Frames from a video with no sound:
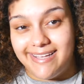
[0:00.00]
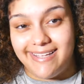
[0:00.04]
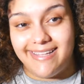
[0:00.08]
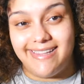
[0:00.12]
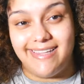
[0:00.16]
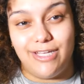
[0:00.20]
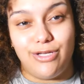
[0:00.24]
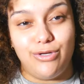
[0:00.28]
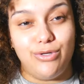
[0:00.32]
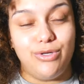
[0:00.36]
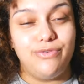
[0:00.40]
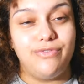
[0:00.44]
the
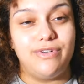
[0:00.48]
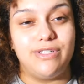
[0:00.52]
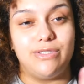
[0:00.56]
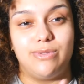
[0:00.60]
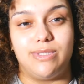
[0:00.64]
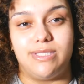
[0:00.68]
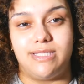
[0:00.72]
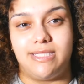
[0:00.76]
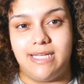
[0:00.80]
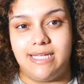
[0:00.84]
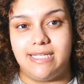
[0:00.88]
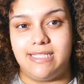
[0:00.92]
universe
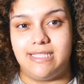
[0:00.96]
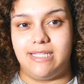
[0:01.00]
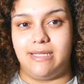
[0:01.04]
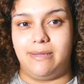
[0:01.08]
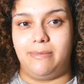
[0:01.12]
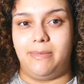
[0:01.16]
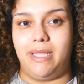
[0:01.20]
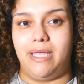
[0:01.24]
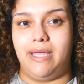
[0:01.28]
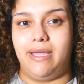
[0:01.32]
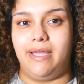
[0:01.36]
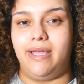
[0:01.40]
was testing
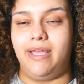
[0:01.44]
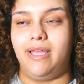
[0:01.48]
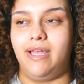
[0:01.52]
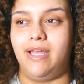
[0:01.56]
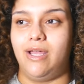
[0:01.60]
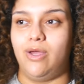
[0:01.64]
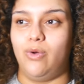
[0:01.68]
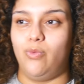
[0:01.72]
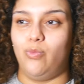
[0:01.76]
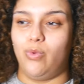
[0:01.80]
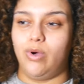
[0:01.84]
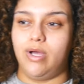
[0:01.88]
me.
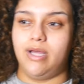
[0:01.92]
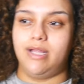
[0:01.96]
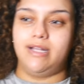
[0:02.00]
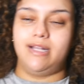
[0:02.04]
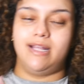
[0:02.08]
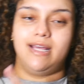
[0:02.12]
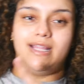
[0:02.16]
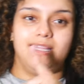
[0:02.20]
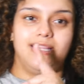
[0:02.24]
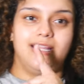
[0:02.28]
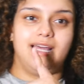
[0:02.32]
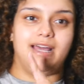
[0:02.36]
One,
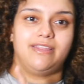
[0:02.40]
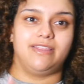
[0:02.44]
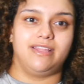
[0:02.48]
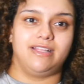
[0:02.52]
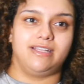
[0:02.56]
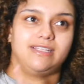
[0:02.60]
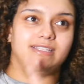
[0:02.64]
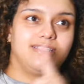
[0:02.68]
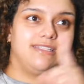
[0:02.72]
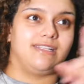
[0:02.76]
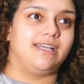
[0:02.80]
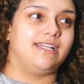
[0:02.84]
I think
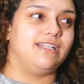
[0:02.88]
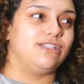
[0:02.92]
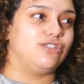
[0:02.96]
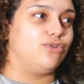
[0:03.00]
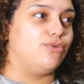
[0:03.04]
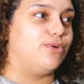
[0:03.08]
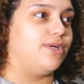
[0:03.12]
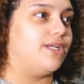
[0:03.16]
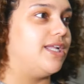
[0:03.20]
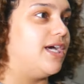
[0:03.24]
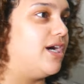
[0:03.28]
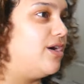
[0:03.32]
the slide is
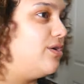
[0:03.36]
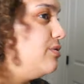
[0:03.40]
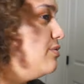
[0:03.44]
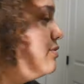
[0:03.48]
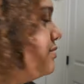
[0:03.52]
going down.